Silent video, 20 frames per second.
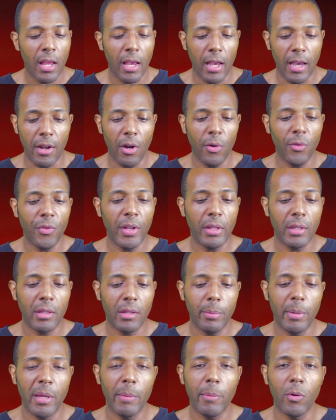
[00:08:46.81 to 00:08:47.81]
And I don't think
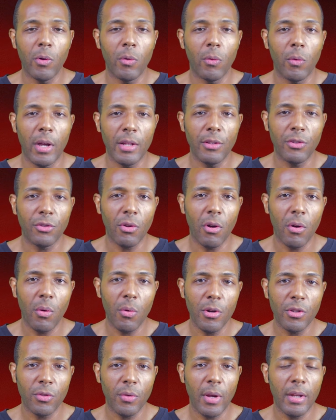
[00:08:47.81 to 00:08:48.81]
that the people who run Star
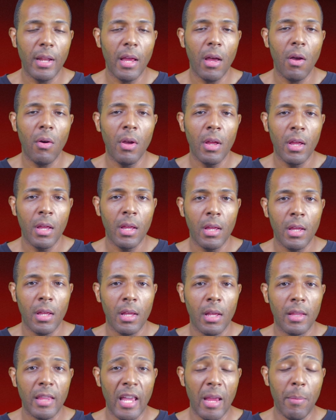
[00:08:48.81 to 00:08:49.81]
Wars right now,
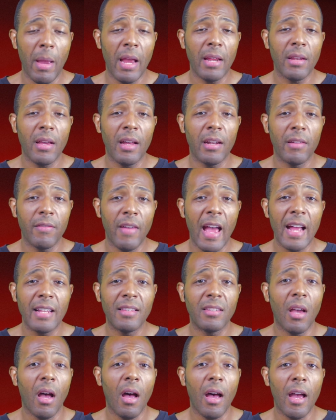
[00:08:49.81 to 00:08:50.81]
they may not have
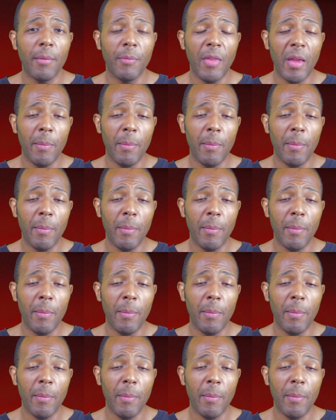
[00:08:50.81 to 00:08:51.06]
had time.